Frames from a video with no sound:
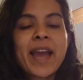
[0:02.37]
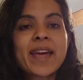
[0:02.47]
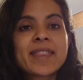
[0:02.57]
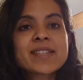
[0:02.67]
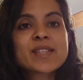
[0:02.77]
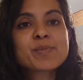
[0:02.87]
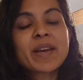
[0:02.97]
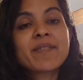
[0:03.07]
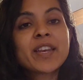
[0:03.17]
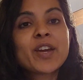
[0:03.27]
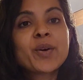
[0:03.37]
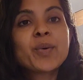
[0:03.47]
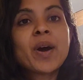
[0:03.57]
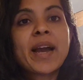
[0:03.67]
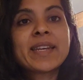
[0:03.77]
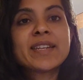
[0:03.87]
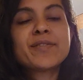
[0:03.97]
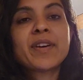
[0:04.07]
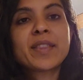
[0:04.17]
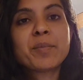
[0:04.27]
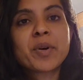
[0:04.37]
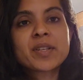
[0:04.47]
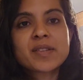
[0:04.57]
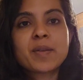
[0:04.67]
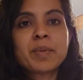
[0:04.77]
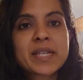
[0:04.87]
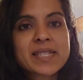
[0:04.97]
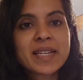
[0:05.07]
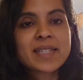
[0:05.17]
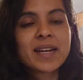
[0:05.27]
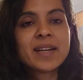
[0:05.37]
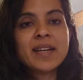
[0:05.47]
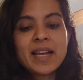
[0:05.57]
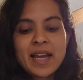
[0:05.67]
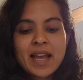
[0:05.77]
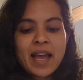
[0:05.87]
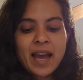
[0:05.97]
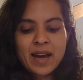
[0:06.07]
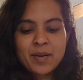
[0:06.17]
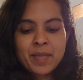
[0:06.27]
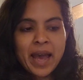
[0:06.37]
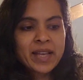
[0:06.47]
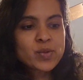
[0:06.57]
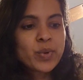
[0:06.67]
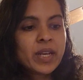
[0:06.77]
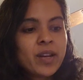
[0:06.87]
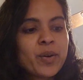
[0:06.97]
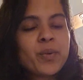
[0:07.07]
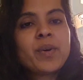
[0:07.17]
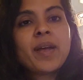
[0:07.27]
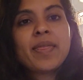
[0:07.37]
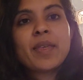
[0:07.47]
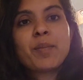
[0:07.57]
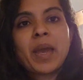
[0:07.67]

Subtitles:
and this is my video identifying the parts of the placenta. As we know, the